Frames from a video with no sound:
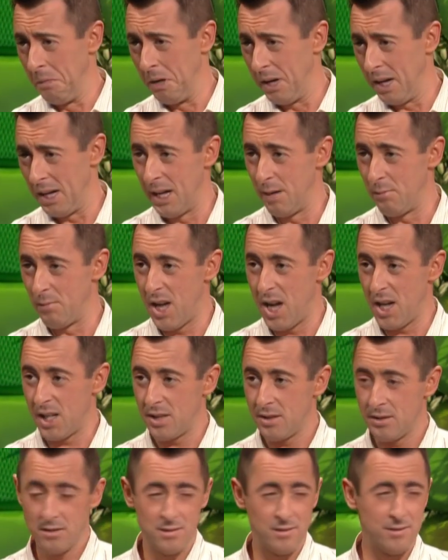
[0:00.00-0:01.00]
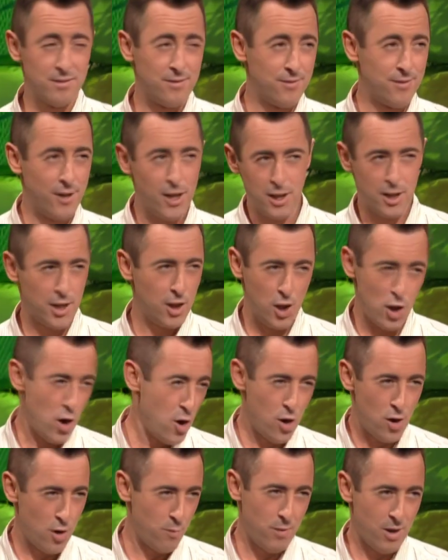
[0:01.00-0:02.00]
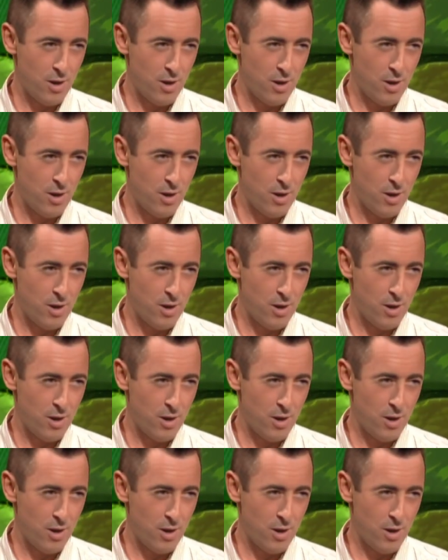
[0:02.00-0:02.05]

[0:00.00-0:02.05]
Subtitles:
And I'm like, fuck you.